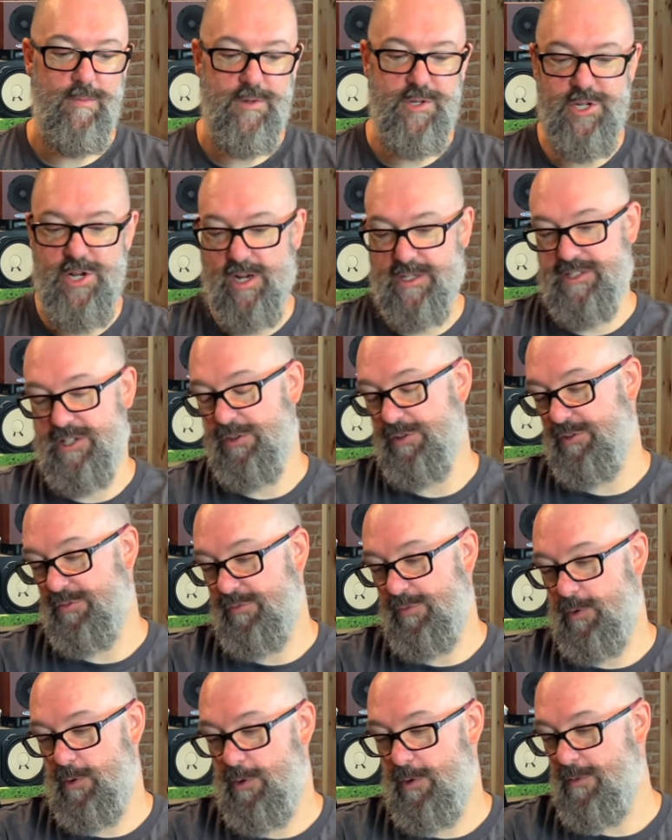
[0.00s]
Chucked it on the
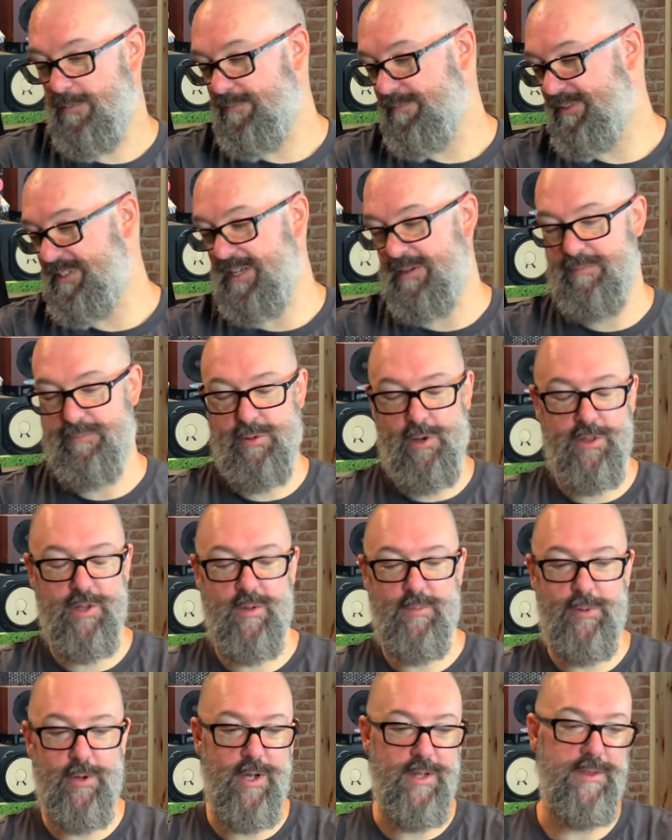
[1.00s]
floor, didn't bother
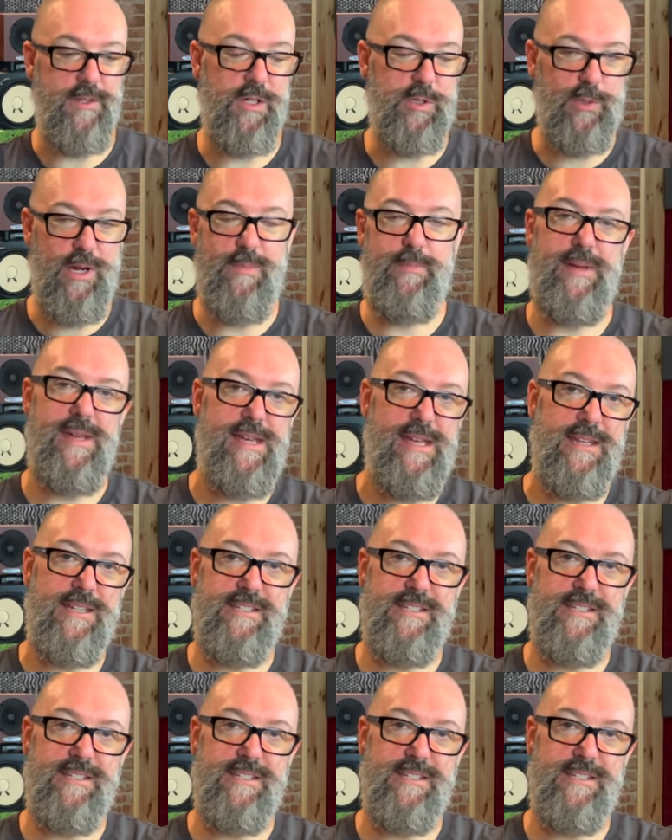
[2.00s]
putting the grippy,